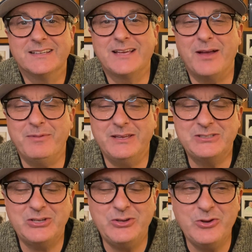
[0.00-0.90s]
coming
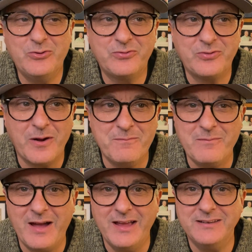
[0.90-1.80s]
to you from
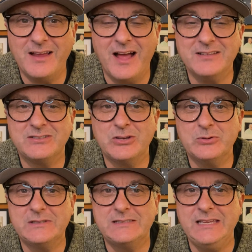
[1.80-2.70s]
my not so
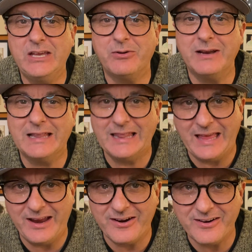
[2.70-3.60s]
secret
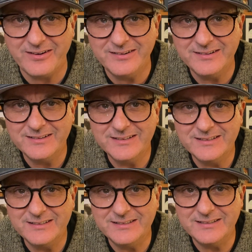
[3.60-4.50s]
lair
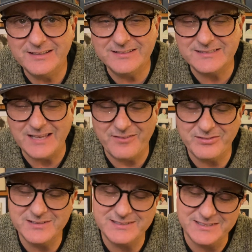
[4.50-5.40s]
in San
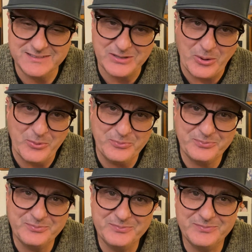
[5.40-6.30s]
Francisco.
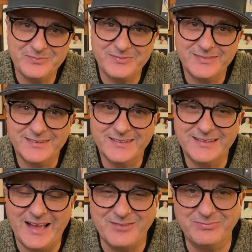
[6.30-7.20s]

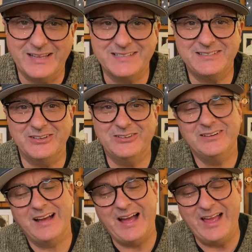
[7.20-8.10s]
God bless you.
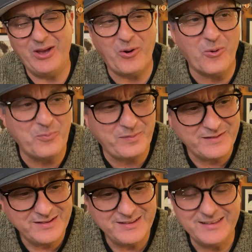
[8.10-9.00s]
I hope
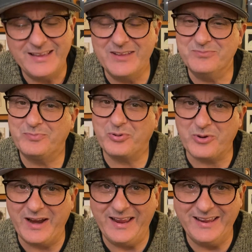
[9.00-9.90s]
and
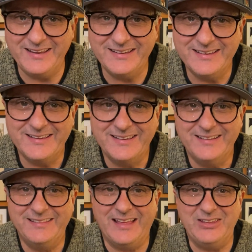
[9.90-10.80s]
pray
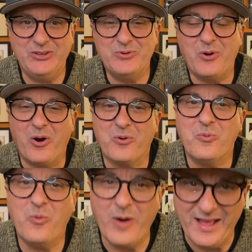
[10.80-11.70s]
that you are
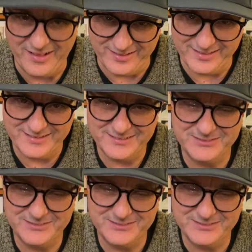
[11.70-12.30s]
well.